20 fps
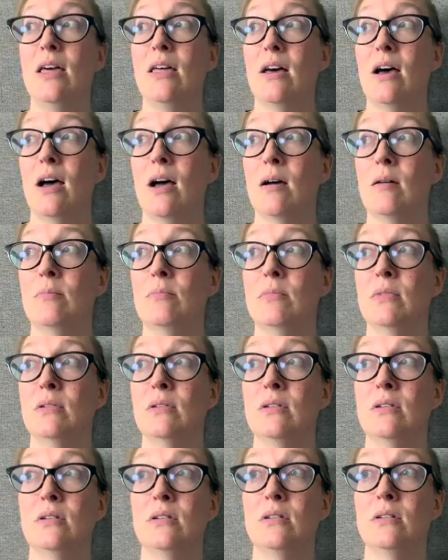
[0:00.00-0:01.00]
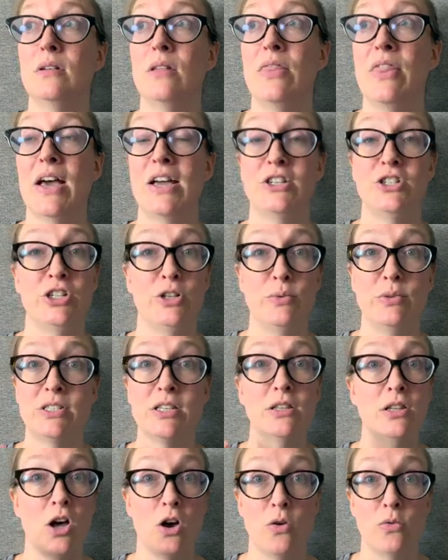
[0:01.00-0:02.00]
that she was
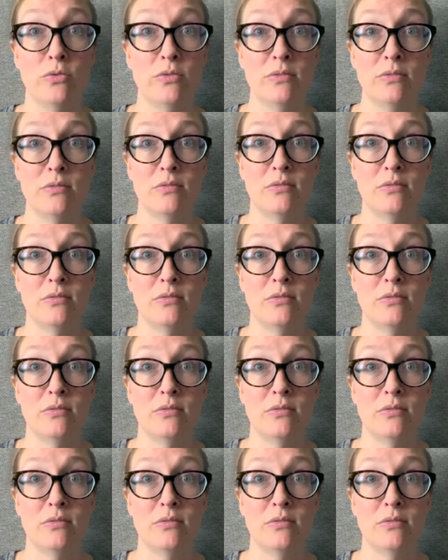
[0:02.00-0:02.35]
alone.